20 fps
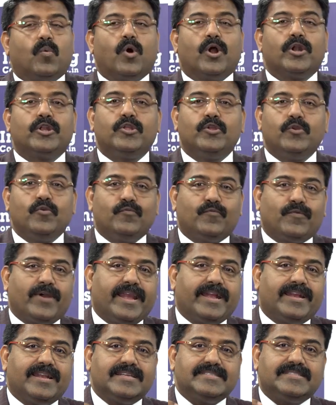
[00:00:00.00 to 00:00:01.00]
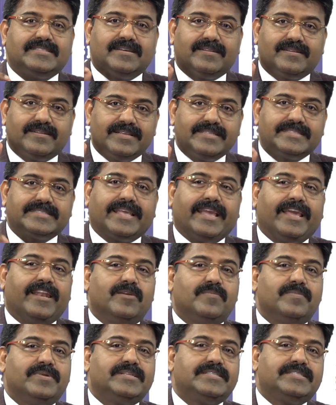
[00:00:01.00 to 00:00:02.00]
What do you find as the risk
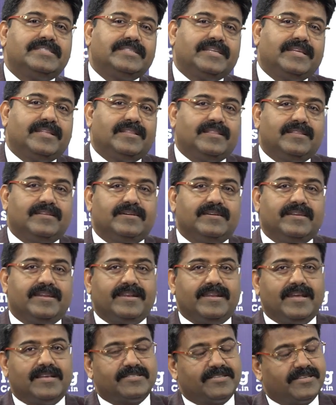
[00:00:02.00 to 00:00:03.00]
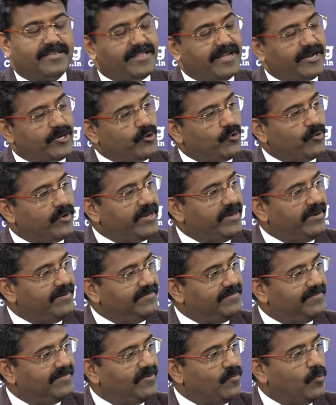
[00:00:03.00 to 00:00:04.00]
elements in the industry that you're in?
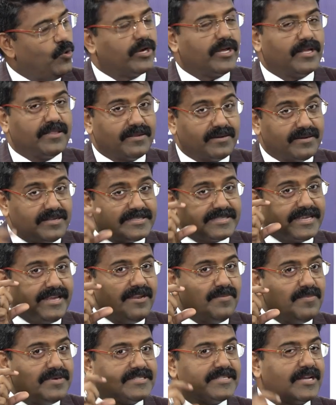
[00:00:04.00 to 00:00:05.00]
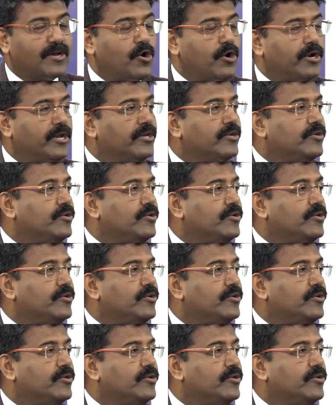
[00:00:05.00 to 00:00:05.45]
What are the risk elements according